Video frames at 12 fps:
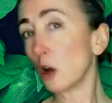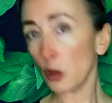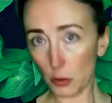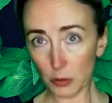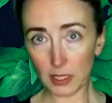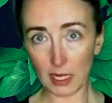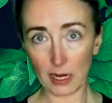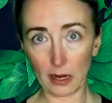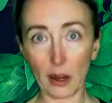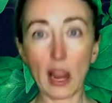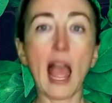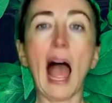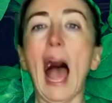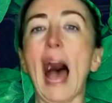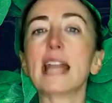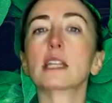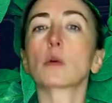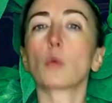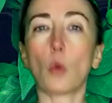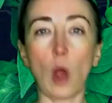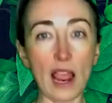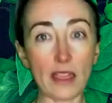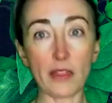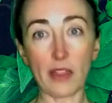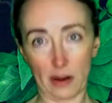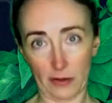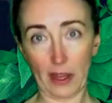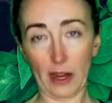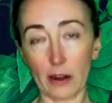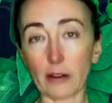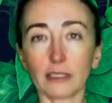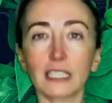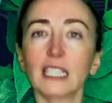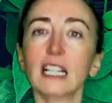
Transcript: who's there and why they're there.